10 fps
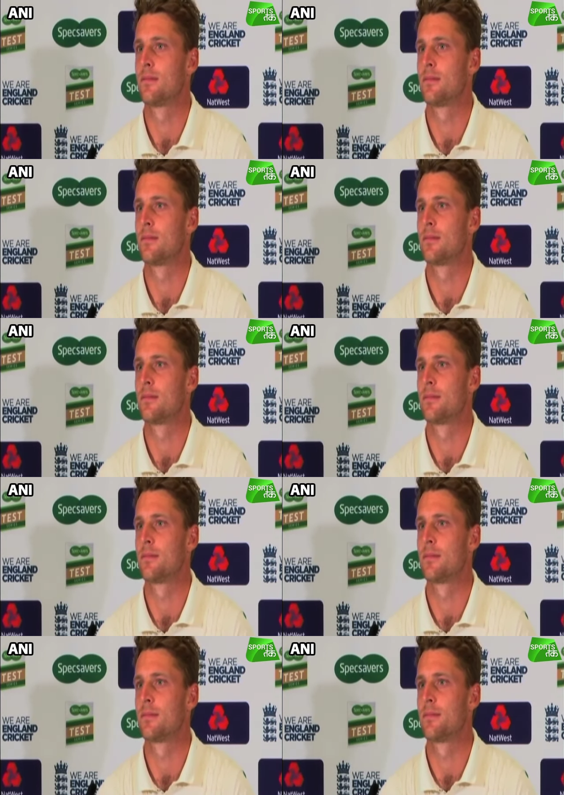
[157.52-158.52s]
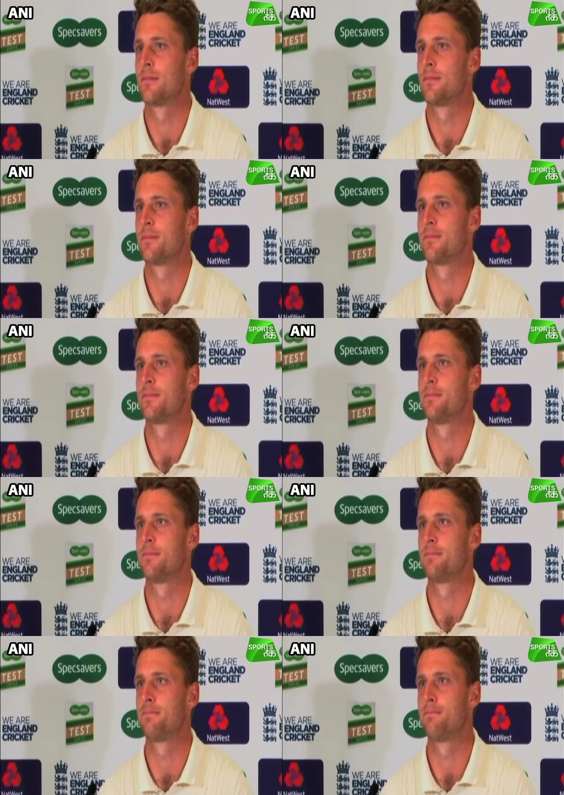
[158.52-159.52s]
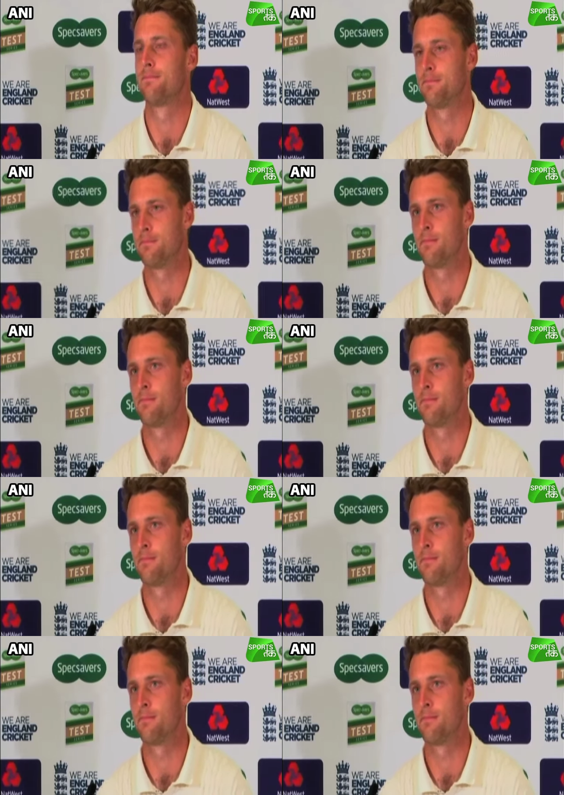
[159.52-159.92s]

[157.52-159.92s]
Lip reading: (silence)